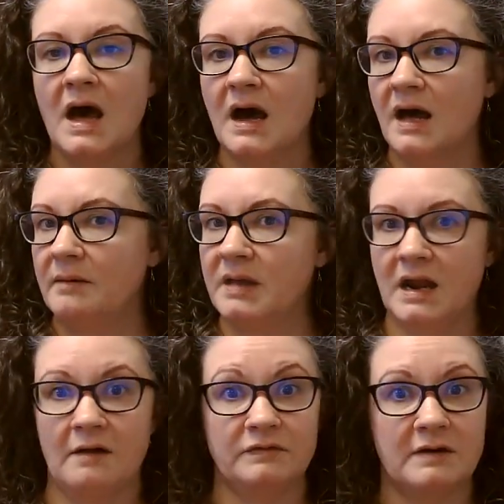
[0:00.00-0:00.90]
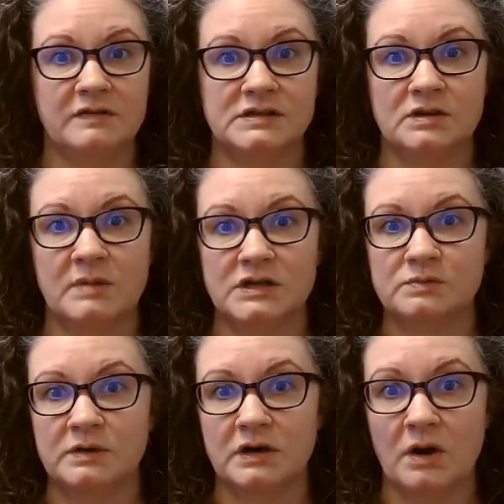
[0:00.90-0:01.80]
And I've loved it so much,
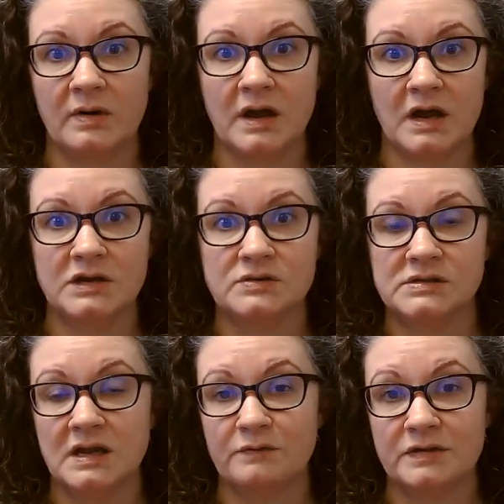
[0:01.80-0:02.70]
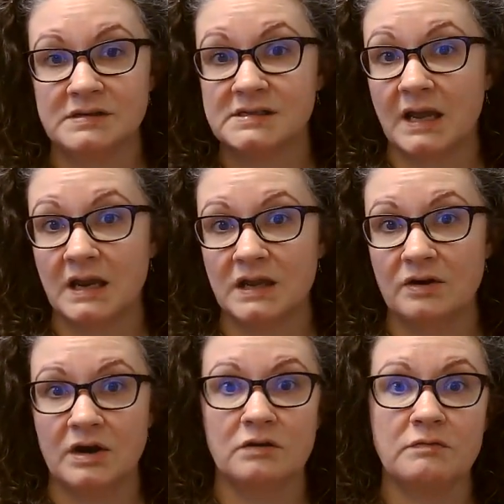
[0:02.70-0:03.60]
we're going on using it for the second
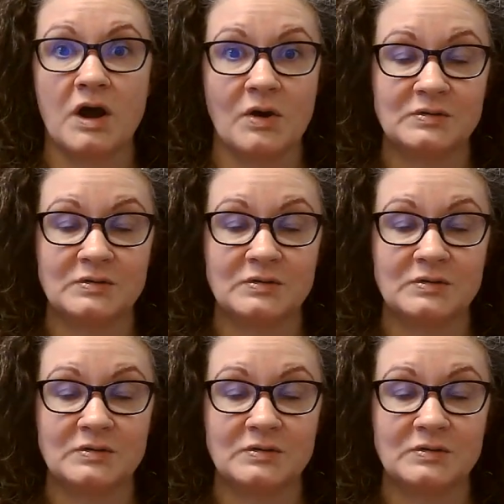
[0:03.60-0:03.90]
year in a row.